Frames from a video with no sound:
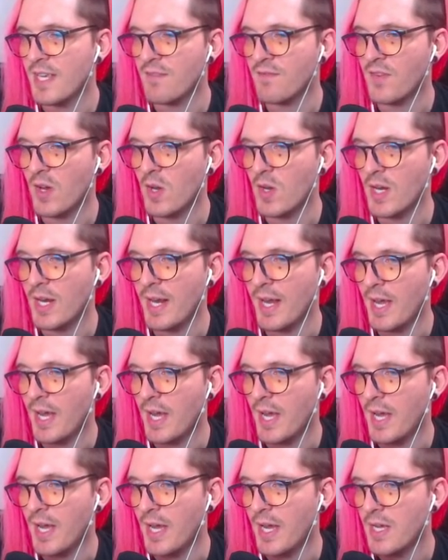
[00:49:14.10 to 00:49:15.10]
very
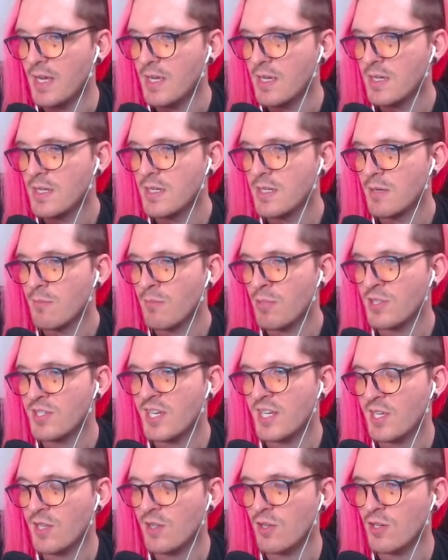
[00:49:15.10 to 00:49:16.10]

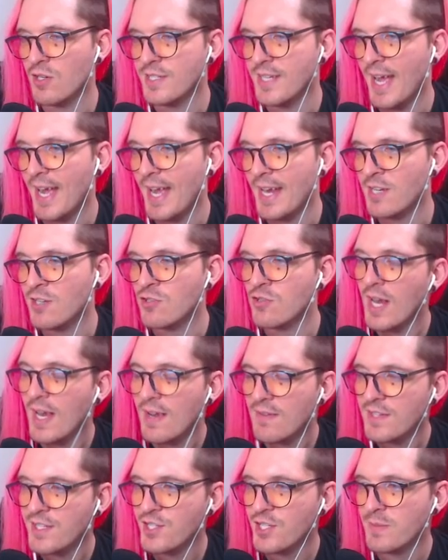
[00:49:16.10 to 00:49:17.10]
particular diagonal
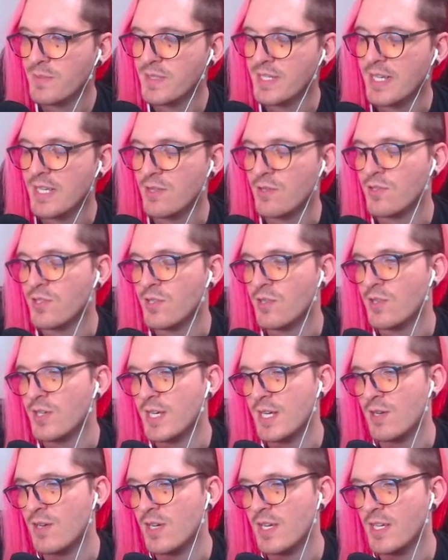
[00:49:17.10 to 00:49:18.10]
gravity jumps to get through certain
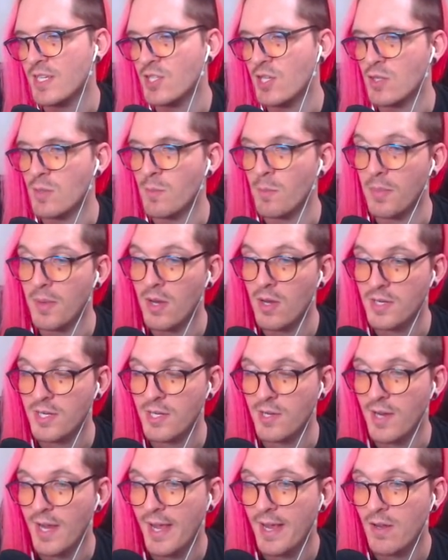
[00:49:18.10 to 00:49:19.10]
areas. You have to bonk
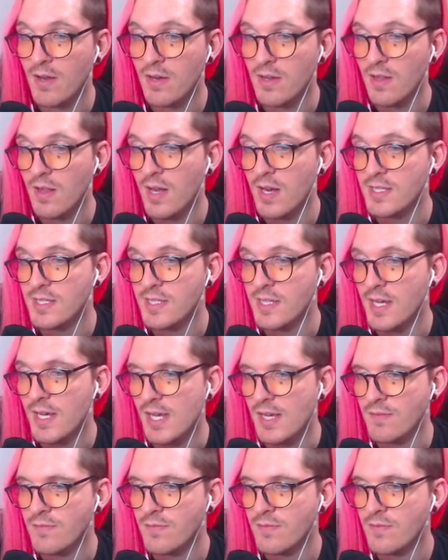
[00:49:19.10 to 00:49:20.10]
your head on a lot of
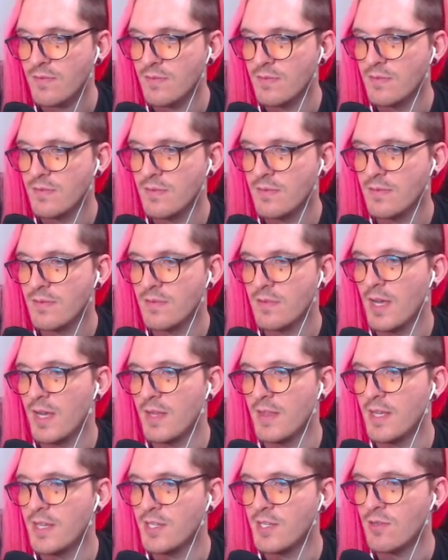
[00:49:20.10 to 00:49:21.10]
stuff
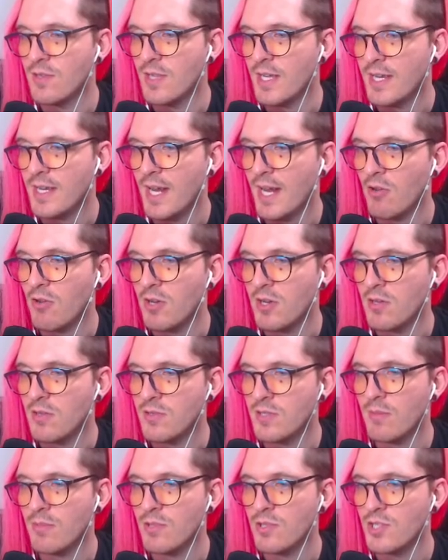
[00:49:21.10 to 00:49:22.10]
and then do, like, aerial
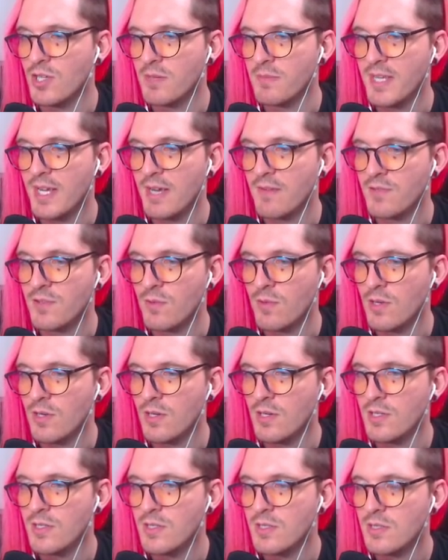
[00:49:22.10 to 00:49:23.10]
double jumps
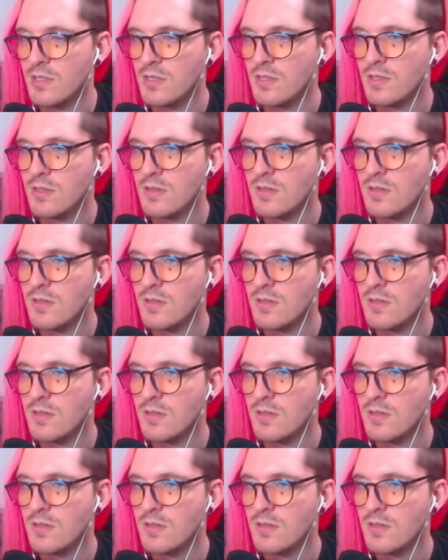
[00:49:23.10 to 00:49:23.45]
afterwards.